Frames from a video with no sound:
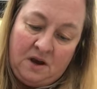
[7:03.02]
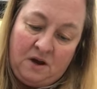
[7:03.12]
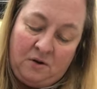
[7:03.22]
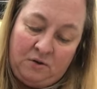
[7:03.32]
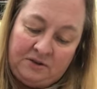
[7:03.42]

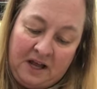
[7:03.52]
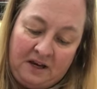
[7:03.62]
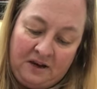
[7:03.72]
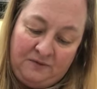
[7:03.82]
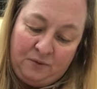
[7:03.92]
Of course, I
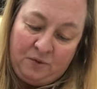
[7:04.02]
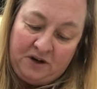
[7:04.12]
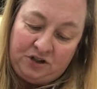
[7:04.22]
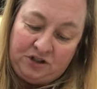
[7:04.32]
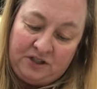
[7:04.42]
love the
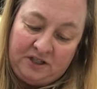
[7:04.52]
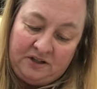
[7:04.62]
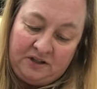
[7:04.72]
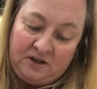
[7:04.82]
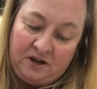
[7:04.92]
way she
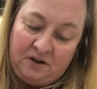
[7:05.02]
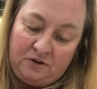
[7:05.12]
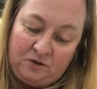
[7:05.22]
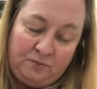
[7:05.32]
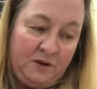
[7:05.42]
did the
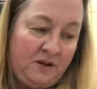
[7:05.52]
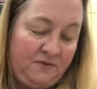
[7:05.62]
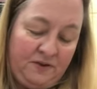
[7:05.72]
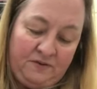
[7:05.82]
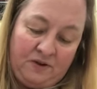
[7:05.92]
colors, but
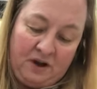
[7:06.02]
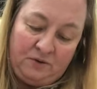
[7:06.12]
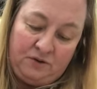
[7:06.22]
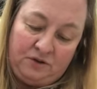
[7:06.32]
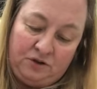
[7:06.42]
if you've
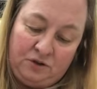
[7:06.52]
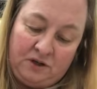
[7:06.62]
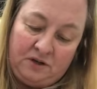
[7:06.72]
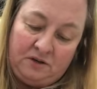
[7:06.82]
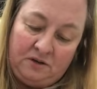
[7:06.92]
noticed, you
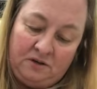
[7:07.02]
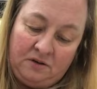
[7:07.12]
can